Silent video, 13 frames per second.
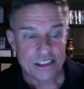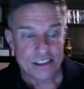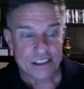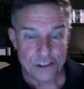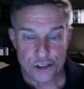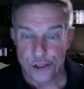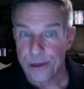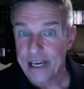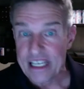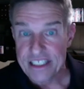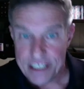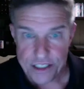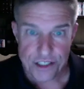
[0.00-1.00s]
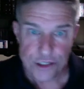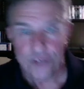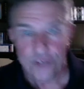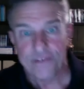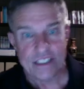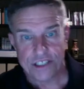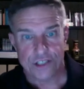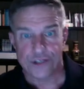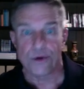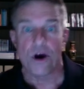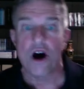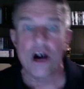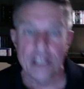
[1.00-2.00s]
doing a disservice to
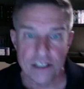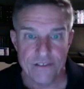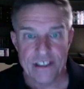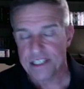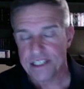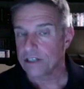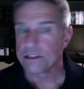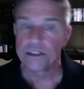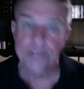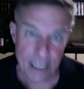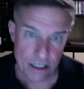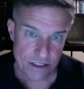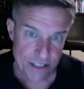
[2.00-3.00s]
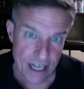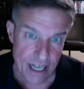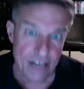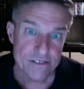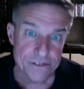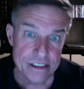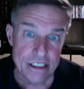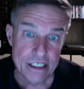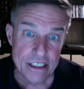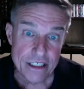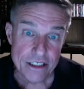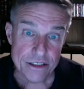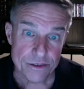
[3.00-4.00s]
all of us, including ourselves
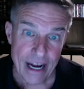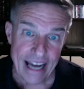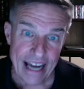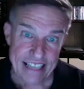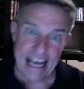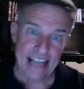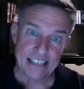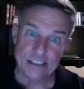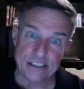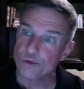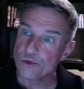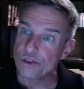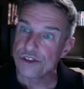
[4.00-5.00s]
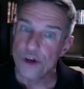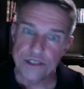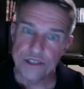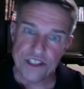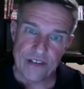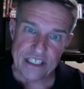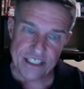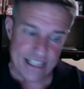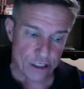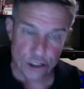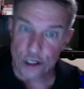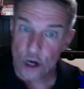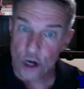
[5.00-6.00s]
right that those of us that
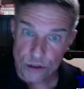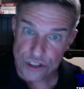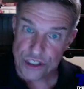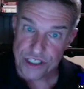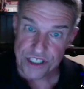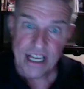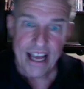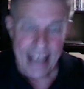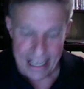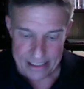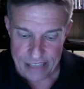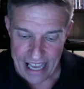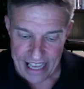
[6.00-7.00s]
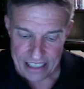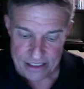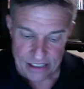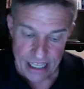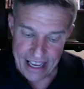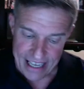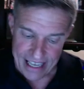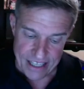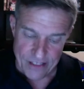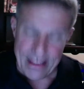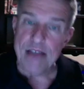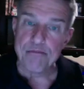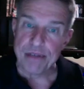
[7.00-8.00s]
are coaches and and in
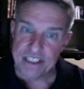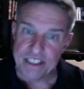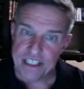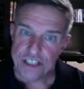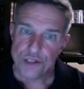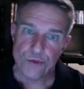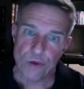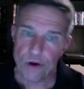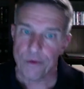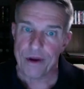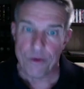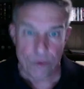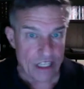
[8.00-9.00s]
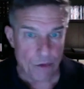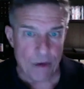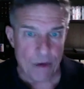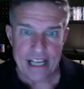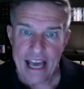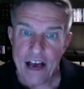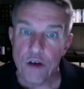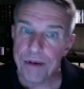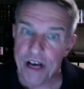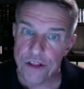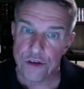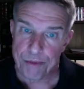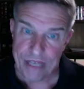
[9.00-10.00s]
that position where we really want to help
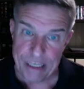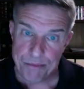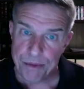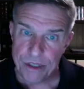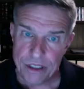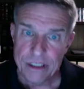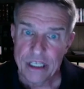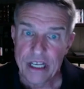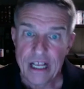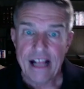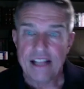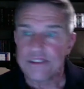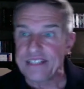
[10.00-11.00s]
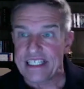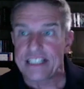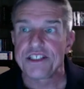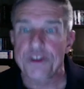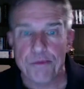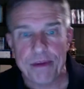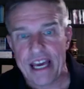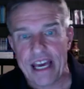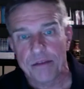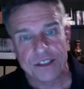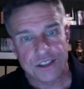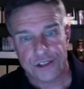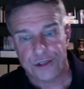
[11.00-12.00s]
other people need to be able
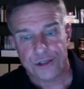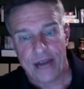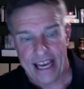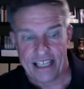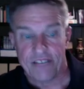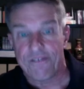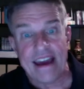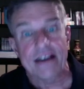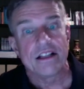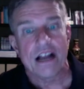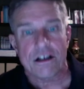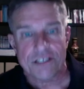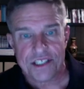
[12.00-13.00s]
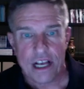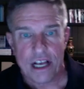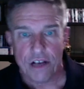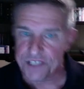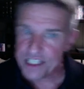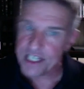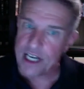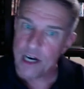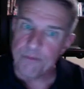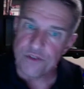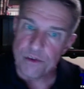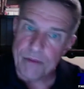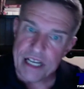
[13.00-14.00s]
to and avail ourselves to come
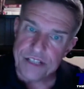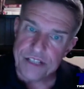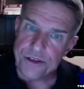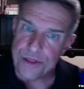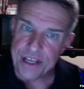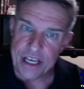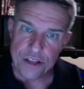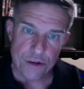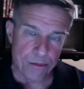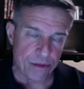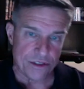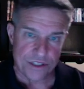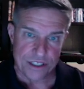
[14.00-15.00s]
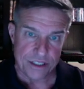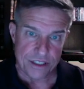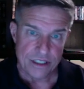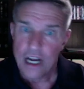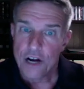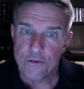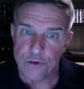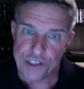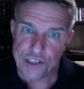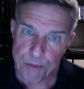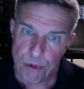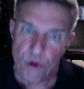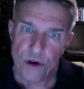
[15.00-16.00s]
from under the other person for
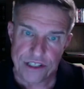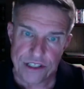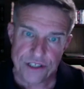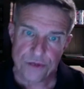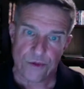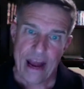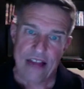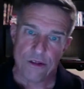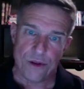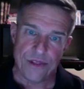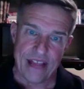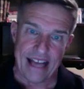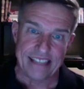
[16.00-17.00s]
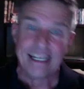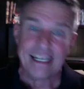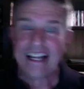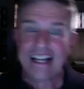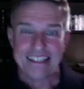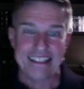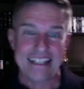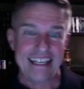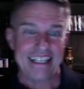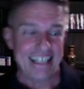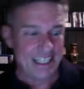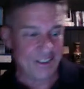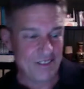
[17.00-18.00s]
support rather than
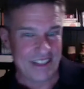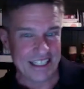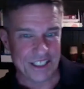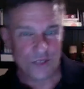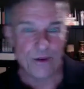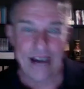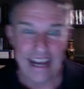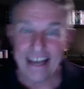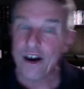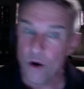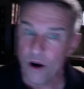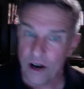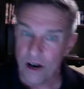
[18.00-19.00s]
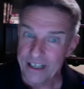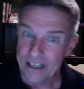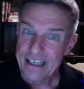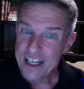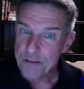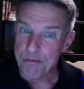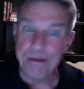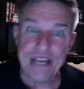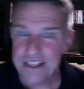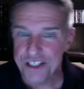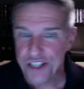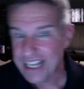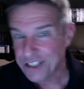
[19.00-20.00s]
leading this way or be the
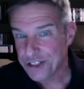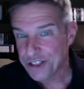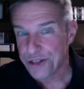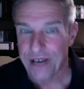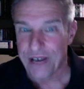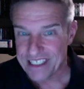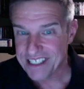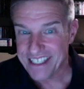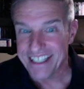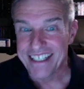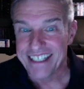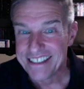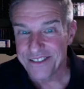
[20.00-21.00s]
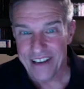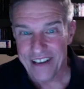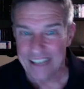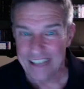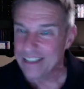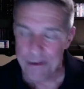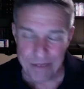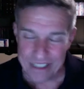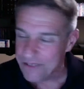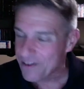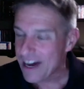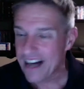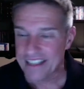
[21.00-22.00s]
change you want to see right i believe
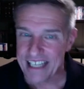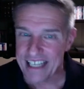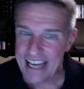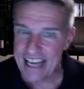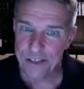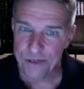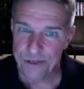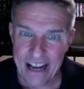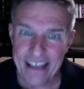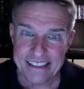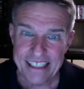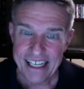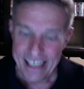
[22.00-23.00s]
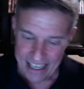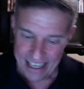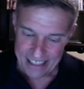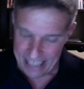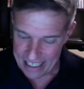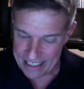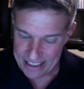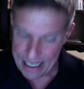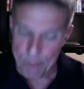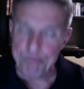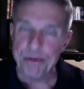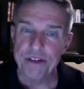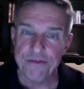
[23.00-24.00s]
gandhi got it right
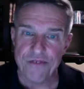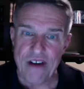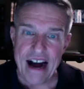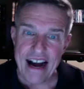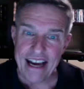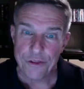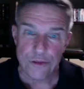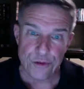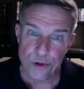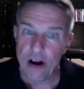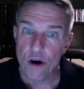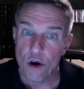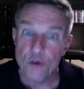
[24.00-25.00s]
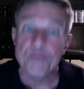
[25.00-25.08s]
exemplify through our own